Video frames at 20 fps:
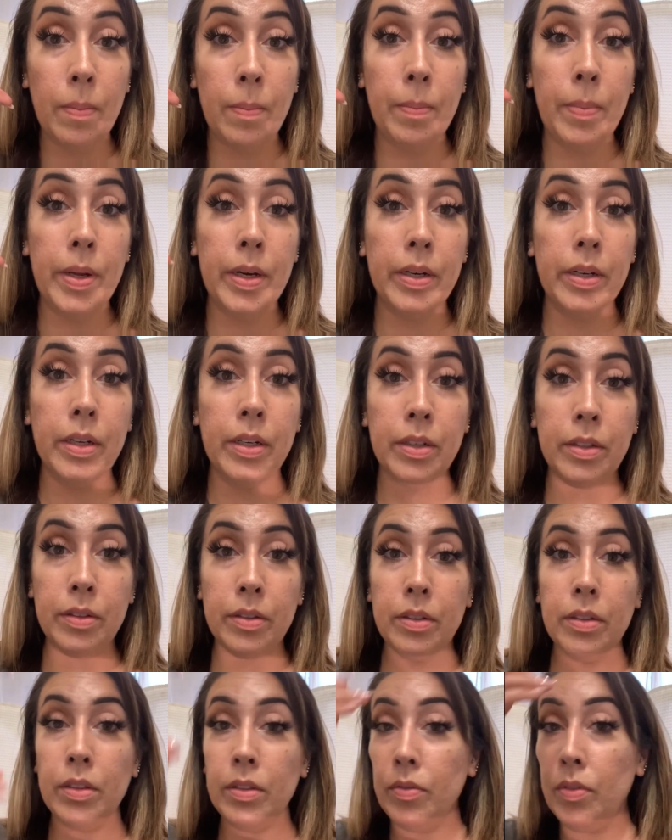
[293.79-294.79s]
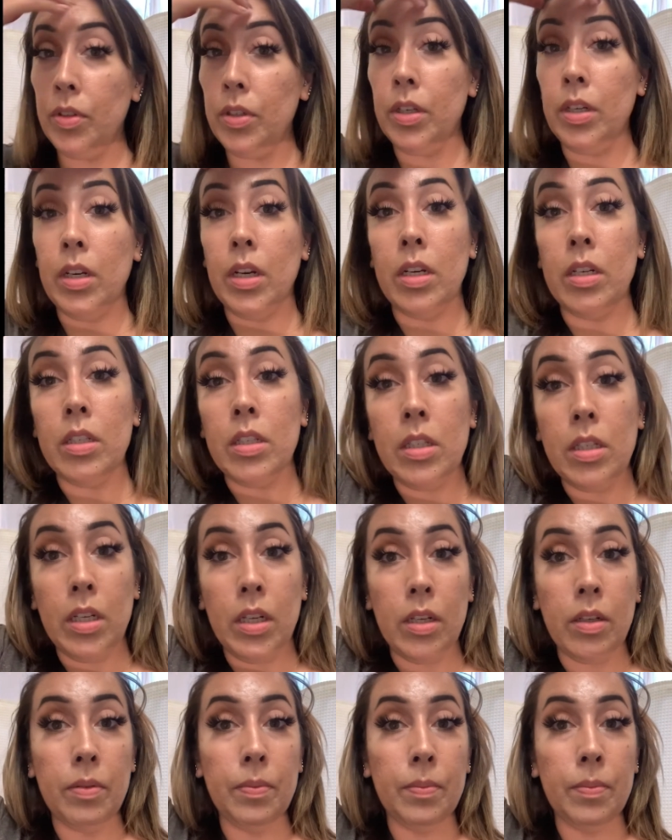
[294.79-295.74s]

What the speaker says: bigger. You can kind of see.